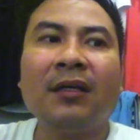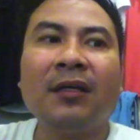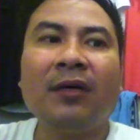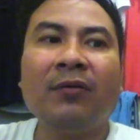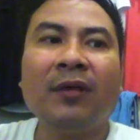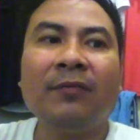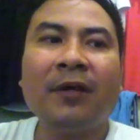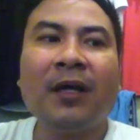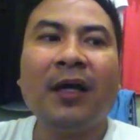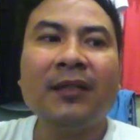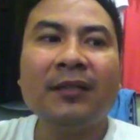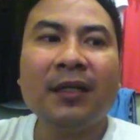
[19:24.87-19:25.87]
Now, if a
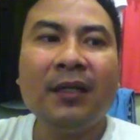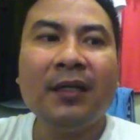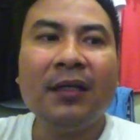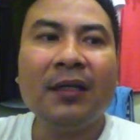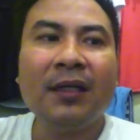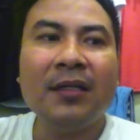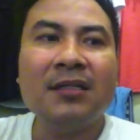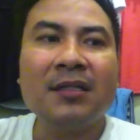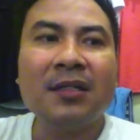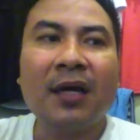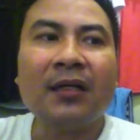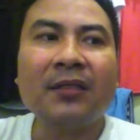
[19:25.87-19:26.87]
country is
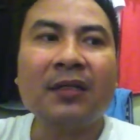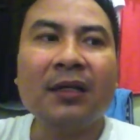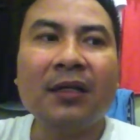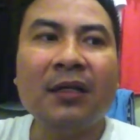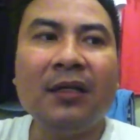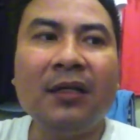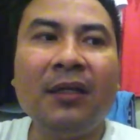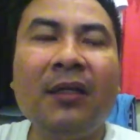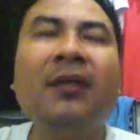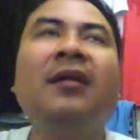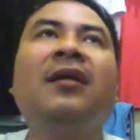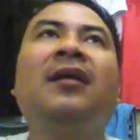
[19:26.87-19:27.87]
not
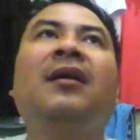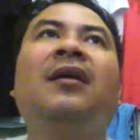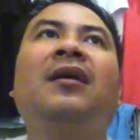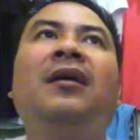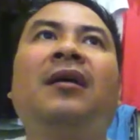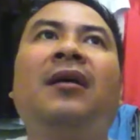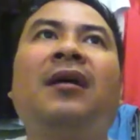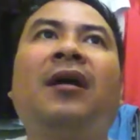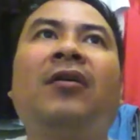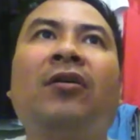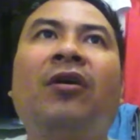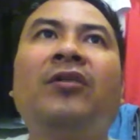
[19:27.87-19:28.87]
really a
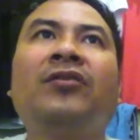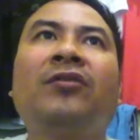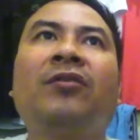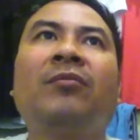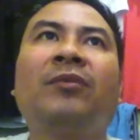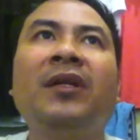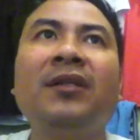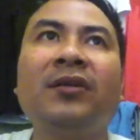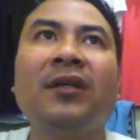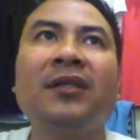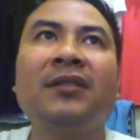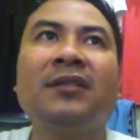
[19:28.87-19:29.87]
culture of
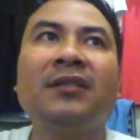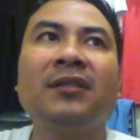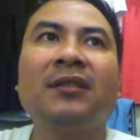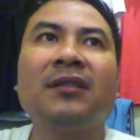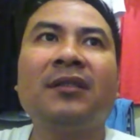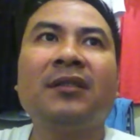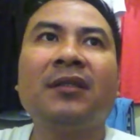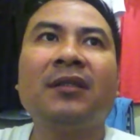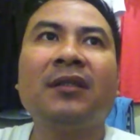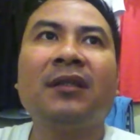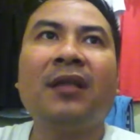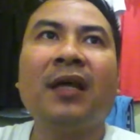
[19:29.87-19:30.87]
readers,
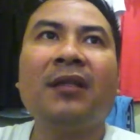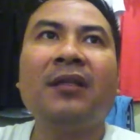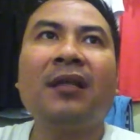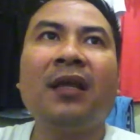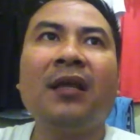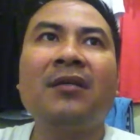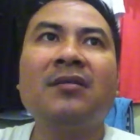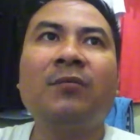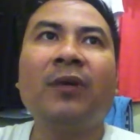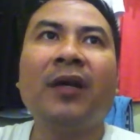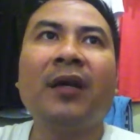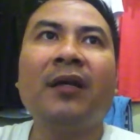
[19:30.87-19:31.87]
that is
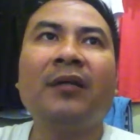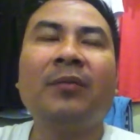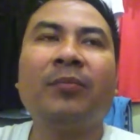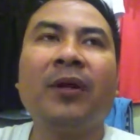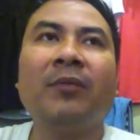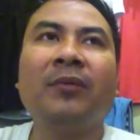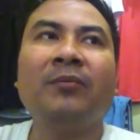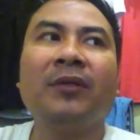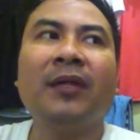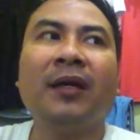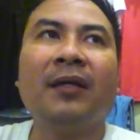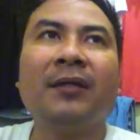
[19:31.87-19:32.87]
where the problem
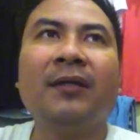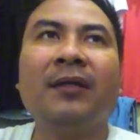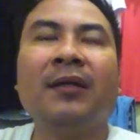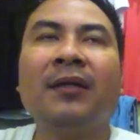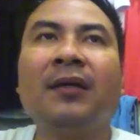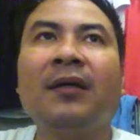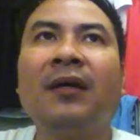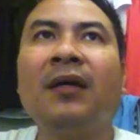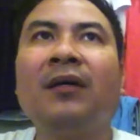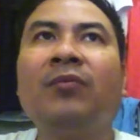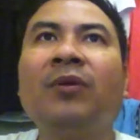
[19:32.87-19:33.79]
would lie.